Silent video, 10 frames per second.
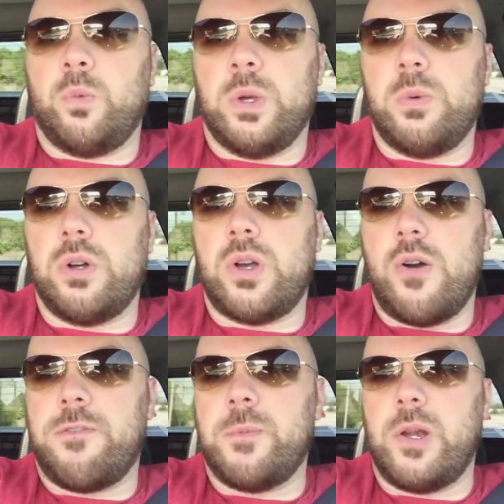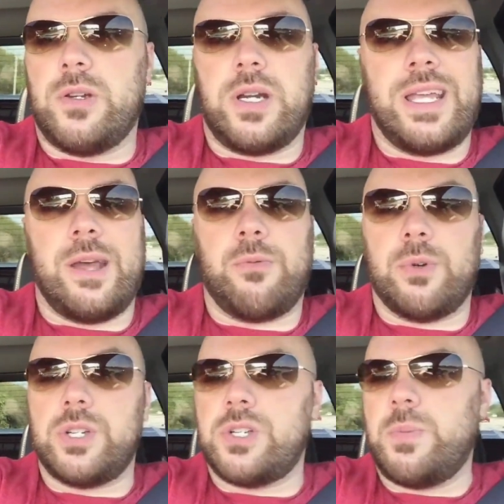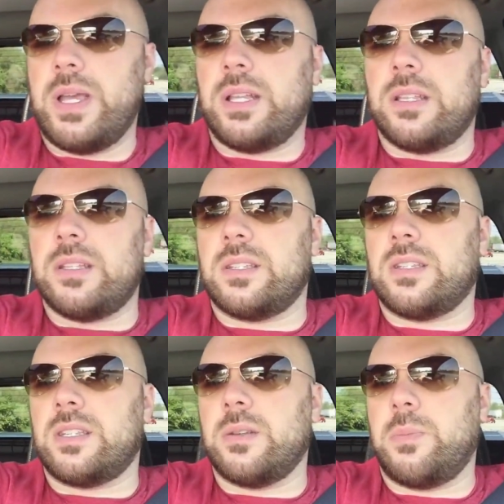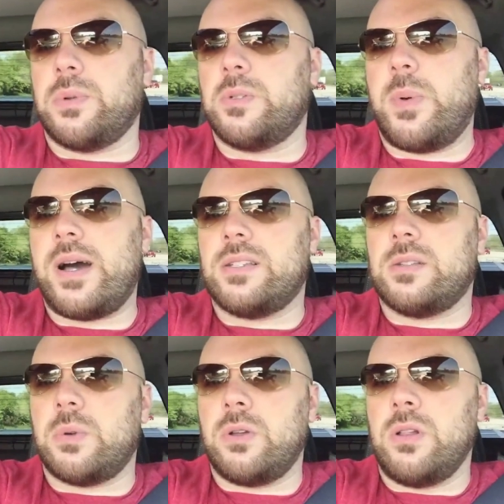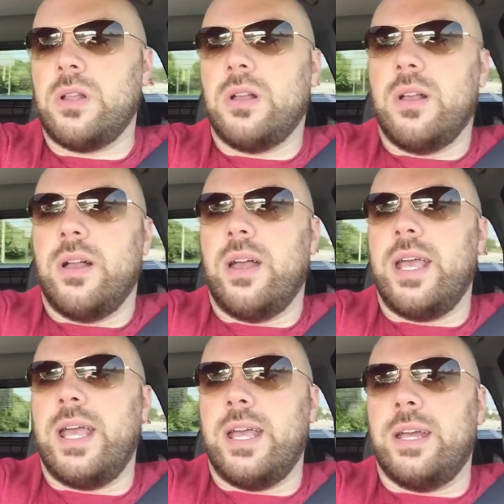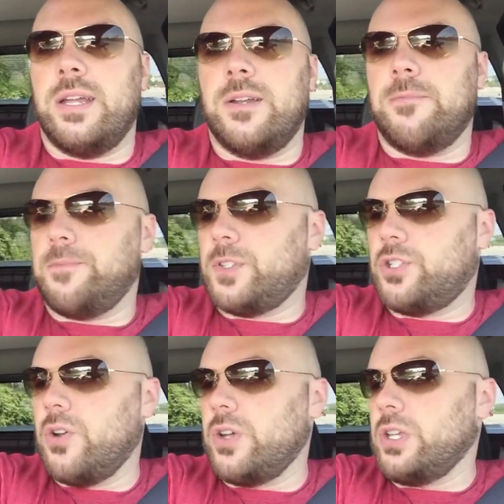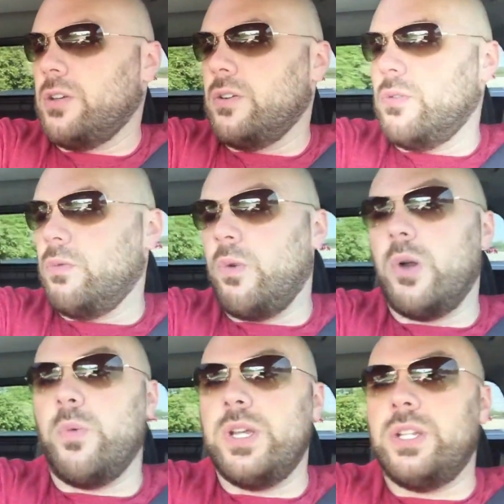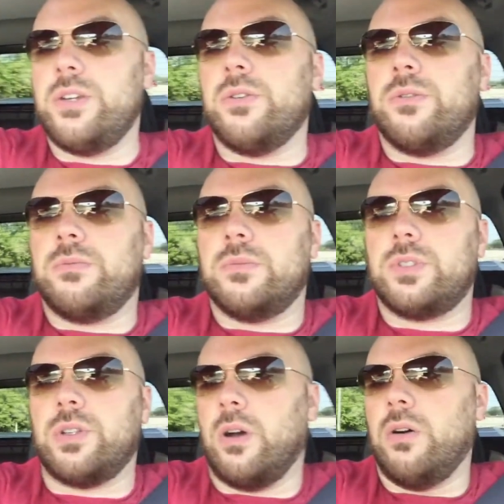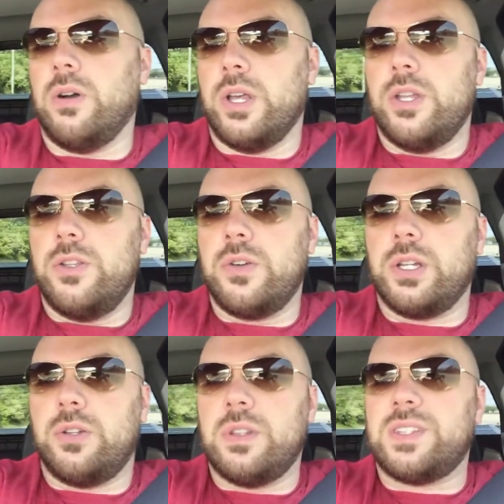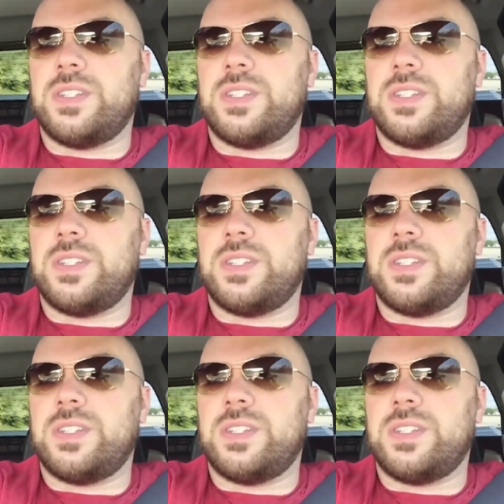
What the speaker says: we will go from there. Again, we're just making this as simple as possible and showing you what we do. So you could do the